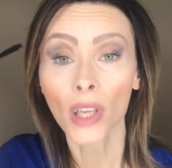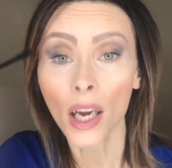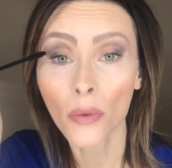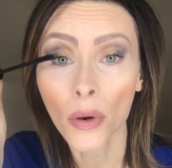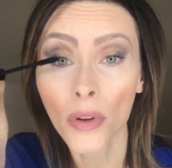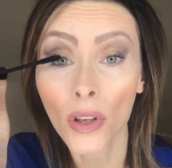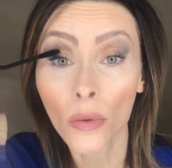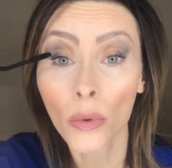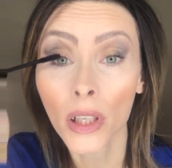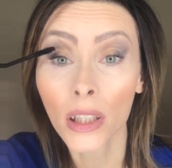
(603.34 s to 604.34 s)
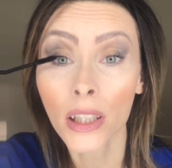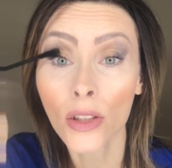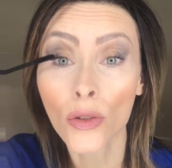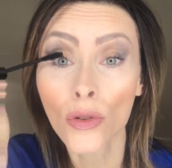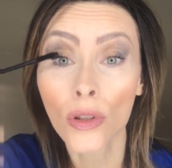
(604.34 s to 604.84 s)
I went with a really
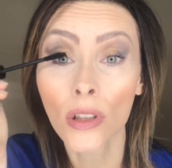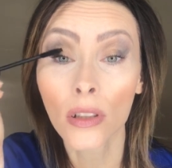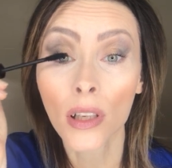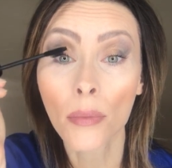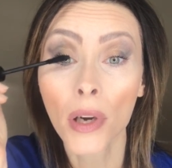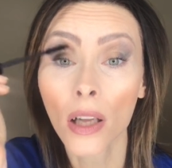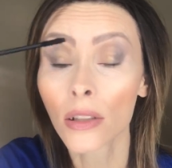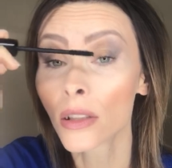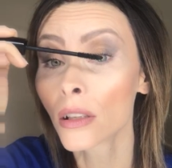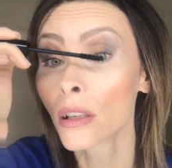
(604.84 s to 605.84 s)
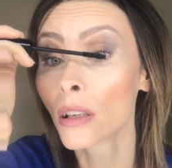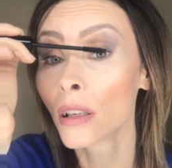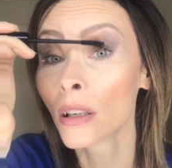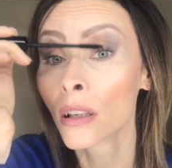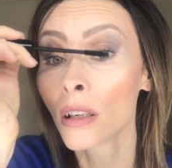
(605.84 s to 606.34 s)
neutral lip color
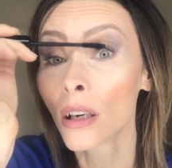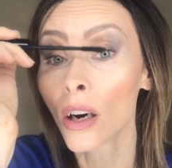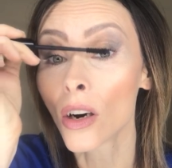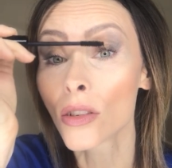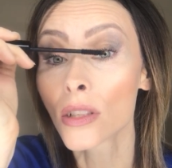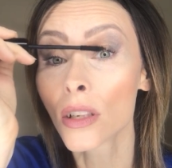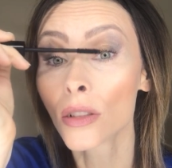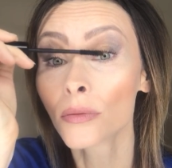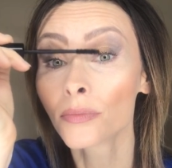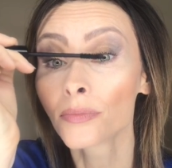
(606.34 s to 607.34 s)
also.